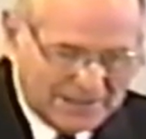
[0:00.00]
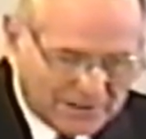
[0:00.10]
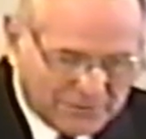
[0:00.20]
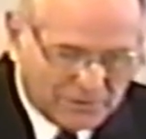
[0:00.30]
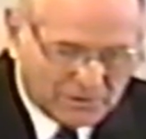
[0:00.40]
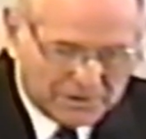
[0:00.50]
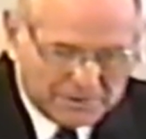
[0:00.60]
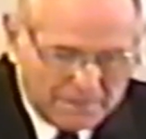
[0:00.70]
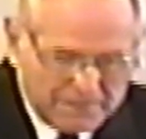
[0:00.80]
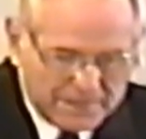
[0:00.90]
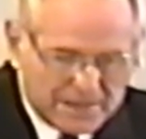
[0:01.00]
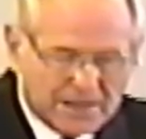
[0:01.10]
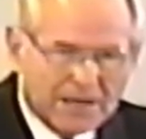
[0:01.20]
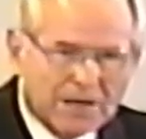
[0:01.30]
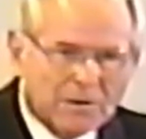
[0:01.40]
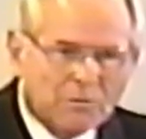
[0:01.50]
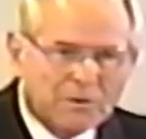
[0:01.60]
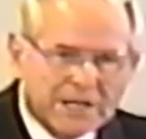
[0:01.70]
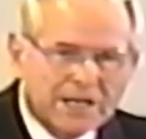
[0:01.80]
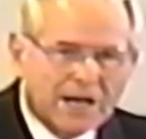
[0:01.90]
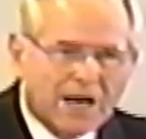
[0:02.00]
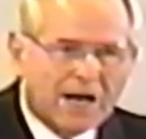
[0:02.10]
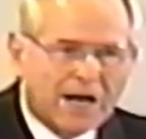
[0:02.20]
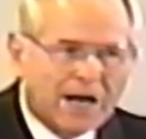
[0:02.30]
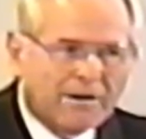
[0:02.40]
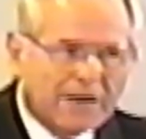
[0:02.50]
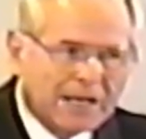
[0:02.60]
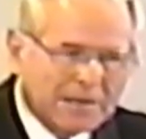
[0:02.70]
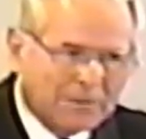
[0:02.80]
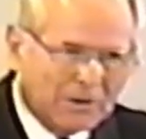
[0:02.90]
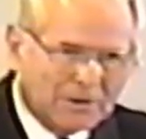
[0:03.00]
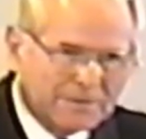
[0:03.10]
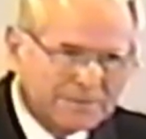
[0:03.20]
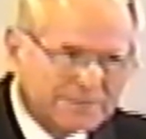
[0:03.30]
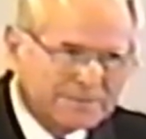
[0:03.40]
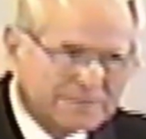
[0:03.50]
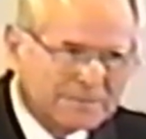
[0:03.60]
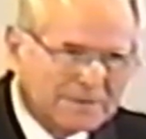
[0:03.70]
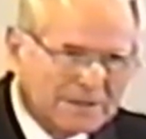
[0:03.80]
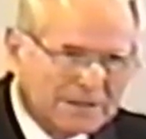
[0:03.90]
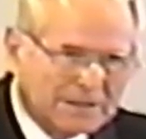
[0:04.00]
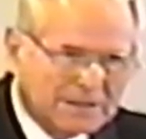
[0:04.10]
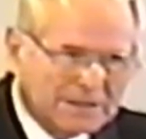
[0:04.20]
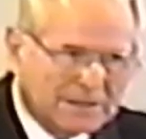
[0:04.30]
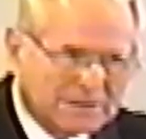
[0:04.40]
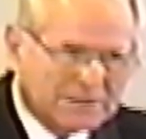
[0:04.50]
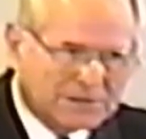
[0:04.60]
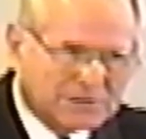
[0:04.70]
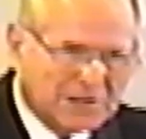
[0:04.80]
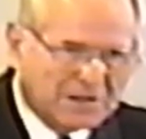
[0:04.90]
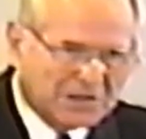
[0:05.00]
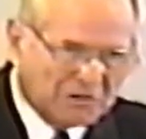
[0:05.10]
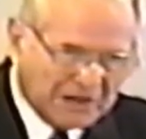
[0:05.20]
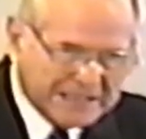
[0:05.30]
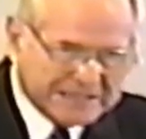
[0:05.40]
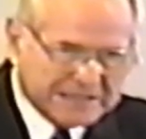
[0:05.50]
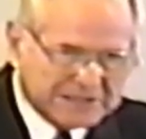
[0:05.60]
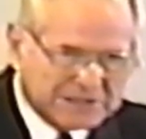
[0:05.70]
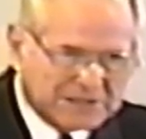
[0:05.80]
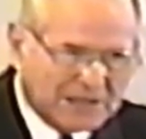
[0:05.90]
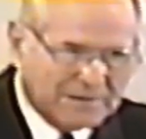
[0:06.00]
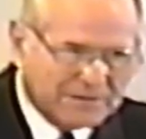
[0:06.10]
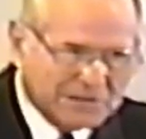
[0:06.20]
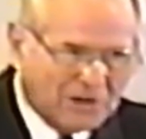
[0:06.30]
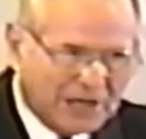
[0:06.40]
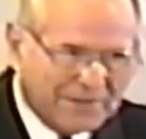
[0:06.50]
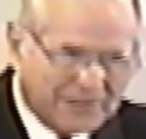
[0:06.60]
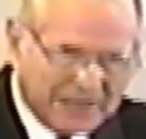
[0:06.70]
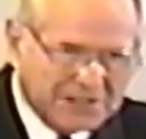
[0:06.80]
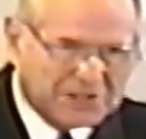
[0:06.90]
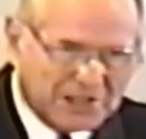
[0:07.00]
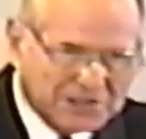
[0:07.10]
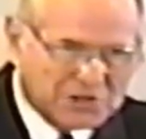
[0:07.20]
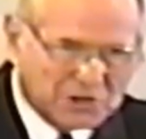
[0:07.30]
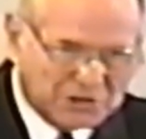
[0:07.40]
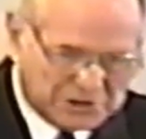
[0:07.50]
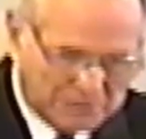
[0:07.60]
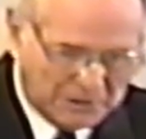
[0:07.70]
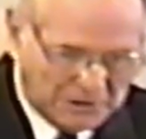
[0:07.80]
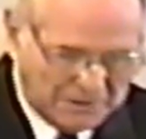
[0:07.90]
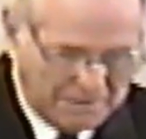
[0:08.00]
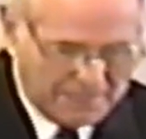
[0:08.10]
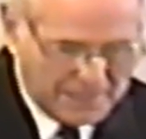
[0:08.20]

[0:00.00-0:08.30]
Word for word: Therefore, we are able to see the greatness of God that is unsearchable.